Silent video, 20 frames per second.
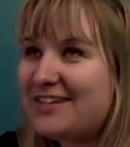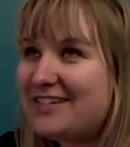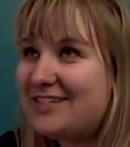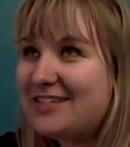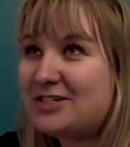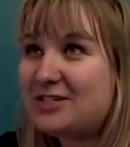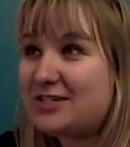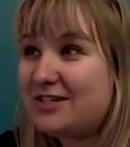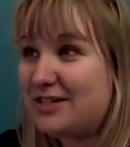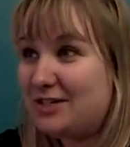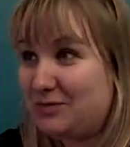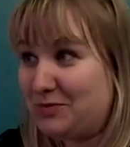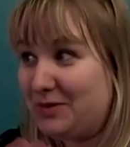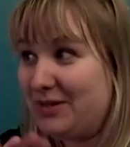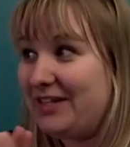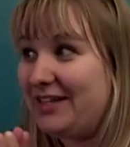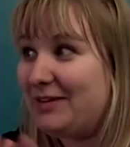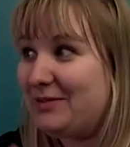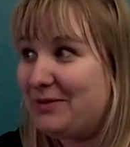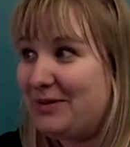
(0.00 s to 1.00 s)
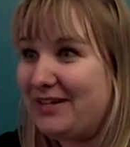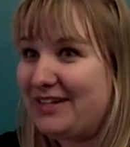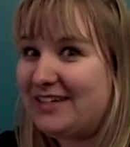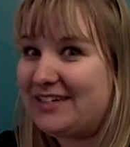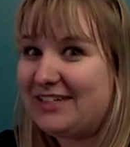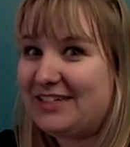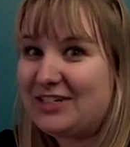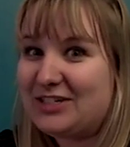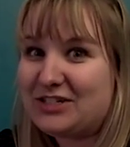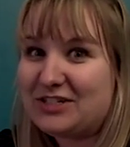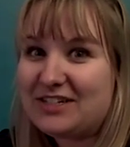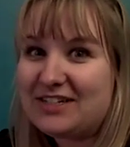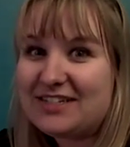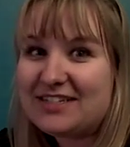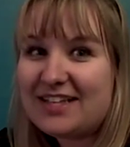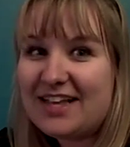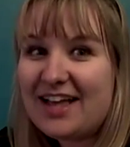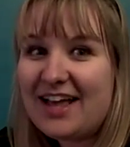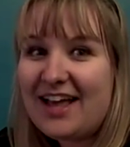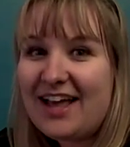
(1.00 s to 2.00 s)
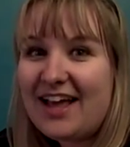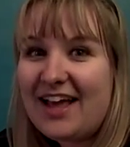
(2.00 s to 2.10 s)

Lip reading: It's really, really delicious.